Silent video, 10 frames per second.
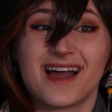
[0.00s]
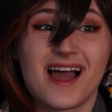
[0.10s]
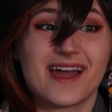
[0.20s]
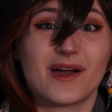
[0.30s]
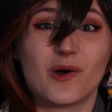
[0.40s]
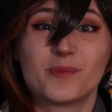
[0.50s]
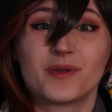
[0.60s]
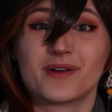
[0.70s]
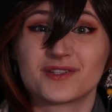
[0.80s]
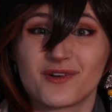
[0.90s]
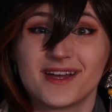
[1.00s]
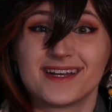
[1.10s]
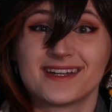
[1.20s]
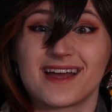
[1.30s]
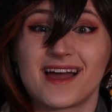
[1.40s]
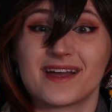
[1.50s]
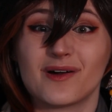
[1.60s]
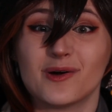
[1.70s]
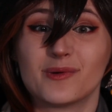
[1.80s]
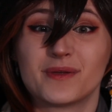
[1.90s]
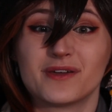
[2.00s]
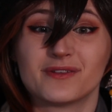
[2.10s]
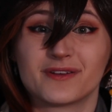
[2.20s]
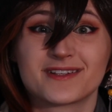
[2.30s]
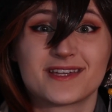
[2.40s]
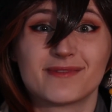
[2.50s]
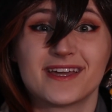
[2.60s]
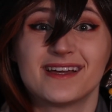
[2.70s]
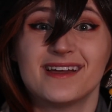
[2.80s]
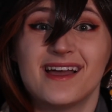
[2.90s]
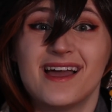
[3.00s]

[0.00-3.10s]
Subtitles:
I hope you enjoyed it. I hope you learned something.